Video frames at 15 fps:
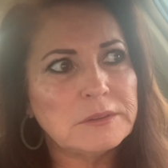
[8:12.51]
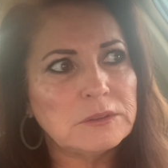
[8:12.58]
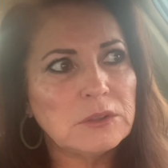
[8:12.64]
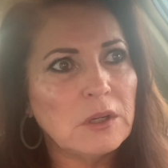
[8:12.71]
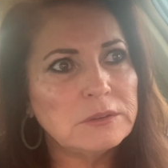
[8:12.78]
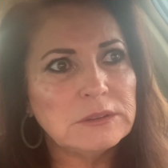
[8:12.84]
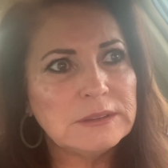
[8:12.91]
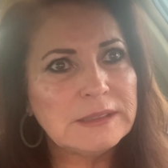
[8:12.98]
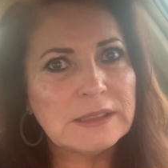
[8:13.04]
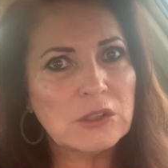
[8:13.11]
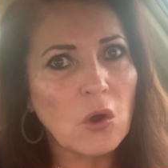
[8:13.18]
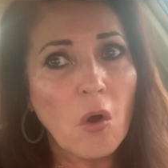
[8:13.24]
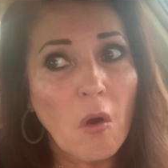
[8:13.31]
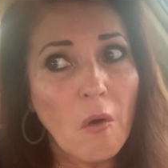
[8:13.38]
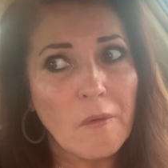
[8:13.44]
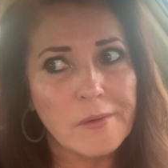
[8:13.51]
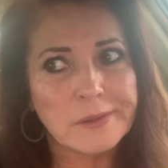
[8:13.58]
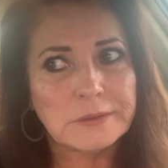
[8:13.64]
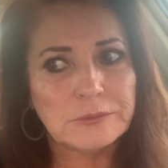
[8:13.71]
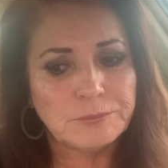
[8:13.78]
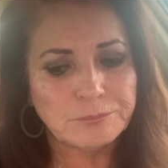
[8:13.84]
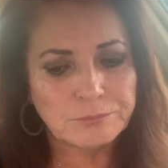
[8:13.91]
Hardly at all.
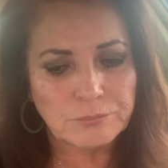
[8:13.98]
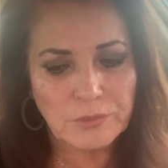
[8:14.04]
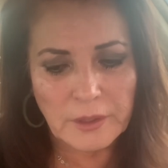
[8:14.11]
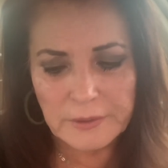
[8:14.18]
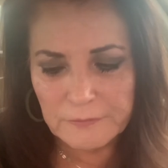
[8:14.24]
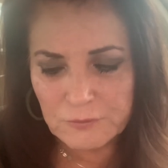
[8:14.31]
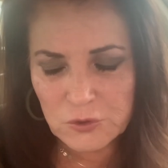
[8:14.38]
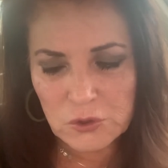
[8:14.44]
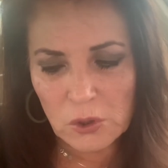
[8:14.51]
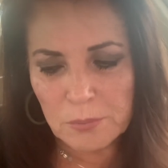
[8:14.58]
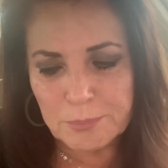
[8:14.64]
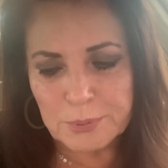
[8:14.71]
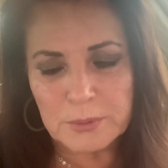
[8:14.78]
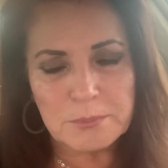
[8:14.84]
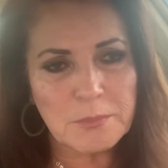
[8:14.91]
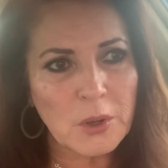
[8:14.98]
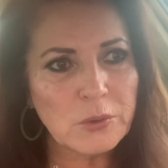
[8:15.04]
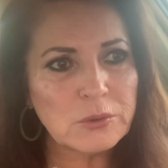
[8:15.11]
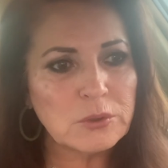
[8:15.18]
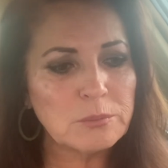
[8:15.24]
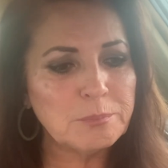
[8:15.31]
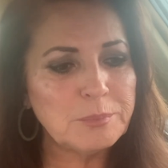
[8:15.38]
And if you don't
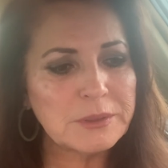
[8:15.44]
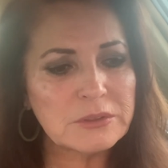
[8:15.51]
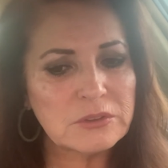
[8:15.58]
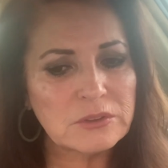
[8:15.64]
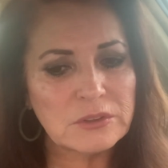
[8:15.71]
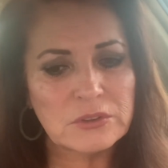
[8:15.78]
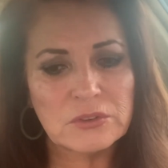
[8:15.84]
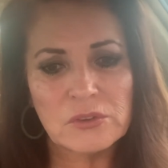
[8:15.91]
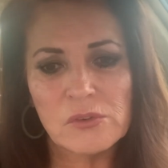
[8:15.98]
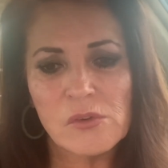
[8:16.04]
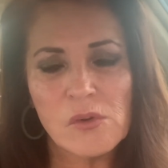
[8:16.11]
promote your business,